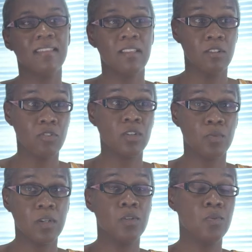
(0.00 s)
that the
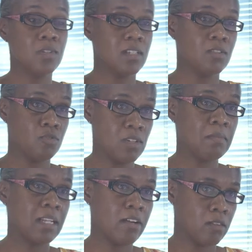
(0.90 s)
drugs we're using to
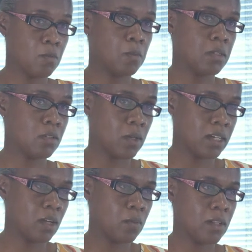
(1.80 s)
treat malaria at the moment are
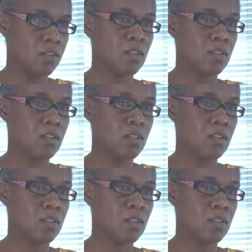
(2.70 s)
working well.